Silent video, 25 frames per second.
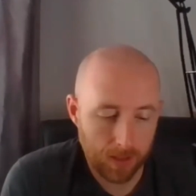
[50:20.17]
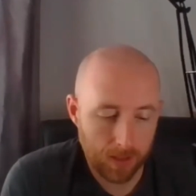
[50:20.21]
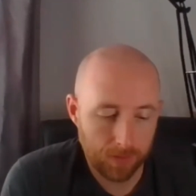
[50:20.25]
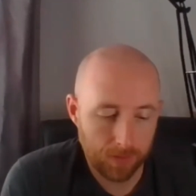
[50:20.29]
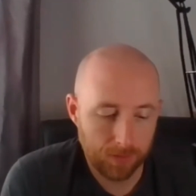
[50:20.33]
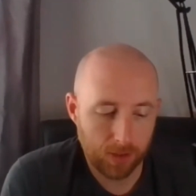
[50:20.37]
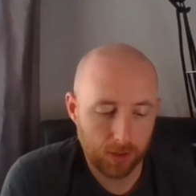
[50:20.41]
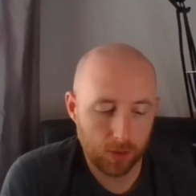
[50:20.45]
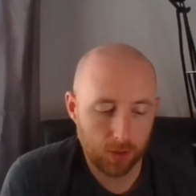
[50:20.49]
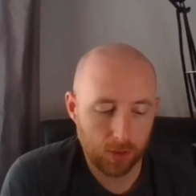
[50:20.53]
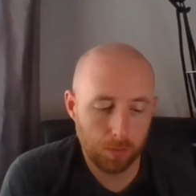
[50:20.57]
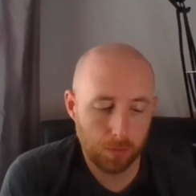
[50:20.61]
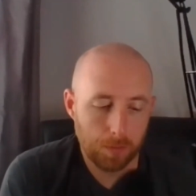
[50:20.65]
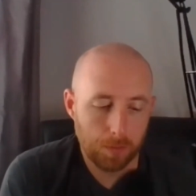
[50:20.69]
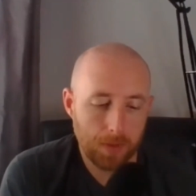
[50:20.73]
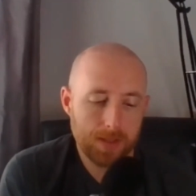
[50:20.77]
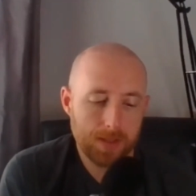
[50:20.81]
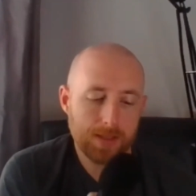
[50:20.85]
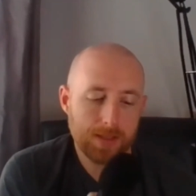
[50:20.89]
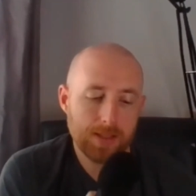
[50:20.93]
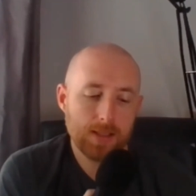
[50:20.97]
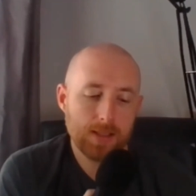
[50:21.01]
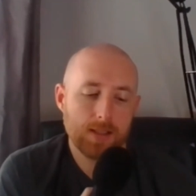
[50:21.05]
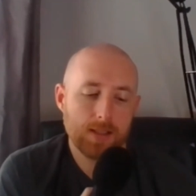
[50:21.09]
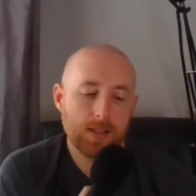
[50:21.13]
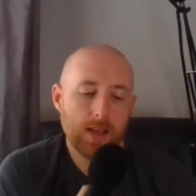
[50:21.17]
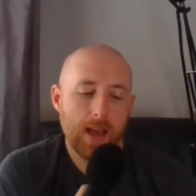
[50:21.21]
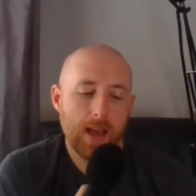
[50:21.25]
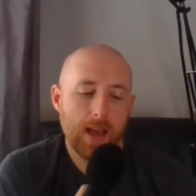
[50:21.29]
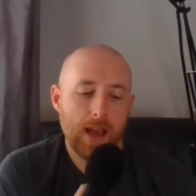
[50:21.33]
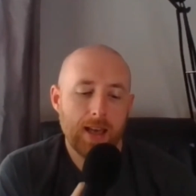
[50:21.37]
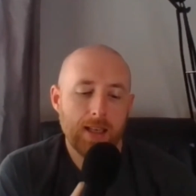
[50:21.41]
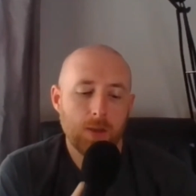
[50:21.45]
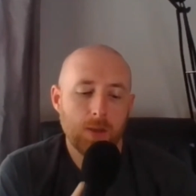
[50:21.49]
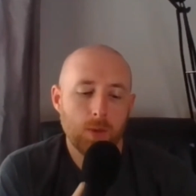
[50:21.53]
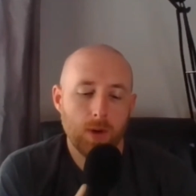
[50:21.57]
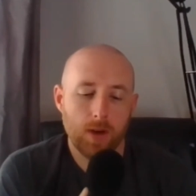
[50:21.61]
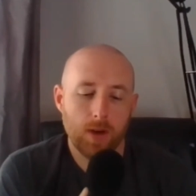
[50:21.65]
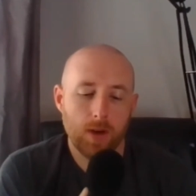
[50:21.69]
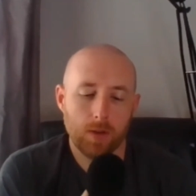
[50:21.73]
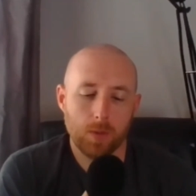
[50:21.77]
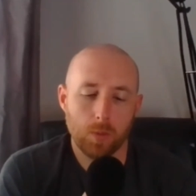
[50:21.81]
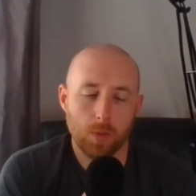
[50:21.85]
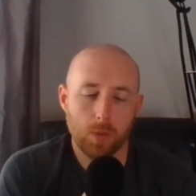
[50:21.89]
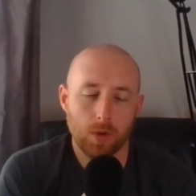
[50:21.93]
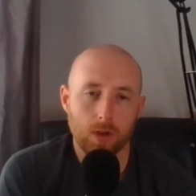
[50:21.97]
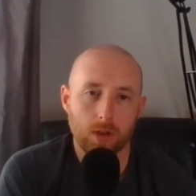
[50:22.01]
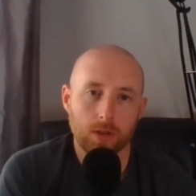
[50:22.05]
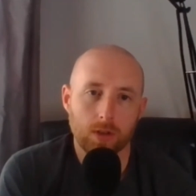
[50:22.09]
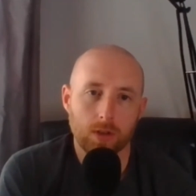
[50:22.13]
if you could do business anywhere in the
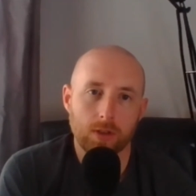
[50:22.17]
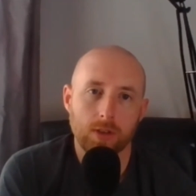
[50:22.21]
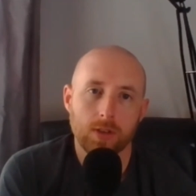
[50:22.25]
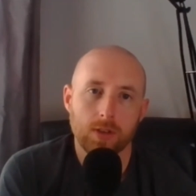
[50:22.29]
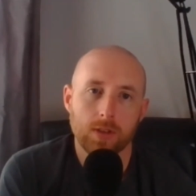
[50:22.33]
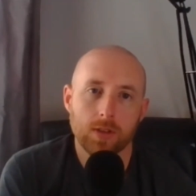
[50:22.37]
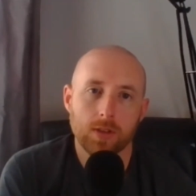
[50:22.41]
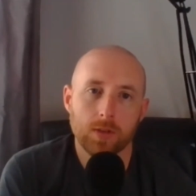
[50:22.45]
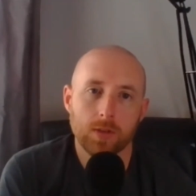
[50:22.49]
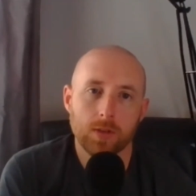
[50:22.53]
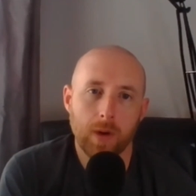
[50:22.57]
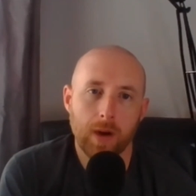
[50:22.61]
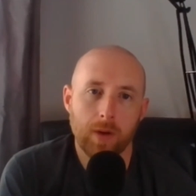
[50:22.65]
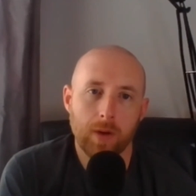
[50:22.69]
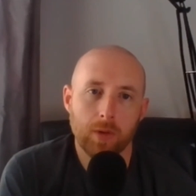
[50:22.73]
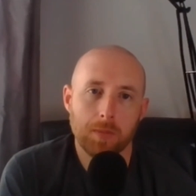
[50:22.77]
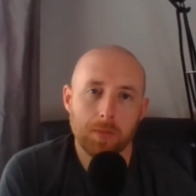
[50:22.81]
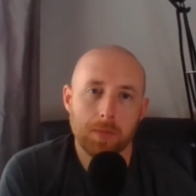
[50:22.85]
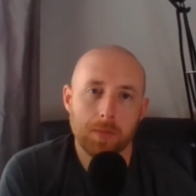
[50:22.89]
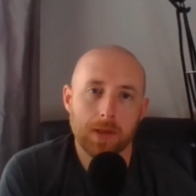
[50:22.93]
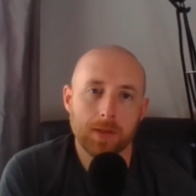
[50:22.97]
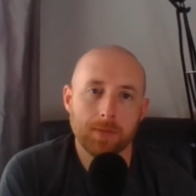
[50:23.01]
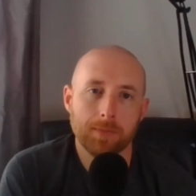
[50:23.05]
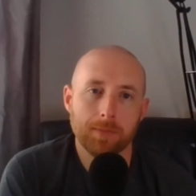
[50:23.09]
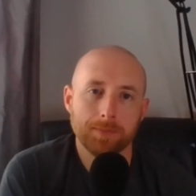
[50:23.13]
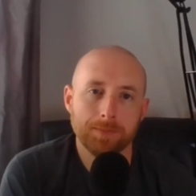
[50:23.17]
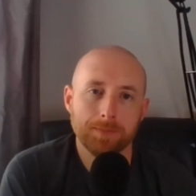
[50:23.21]
world, where would it be?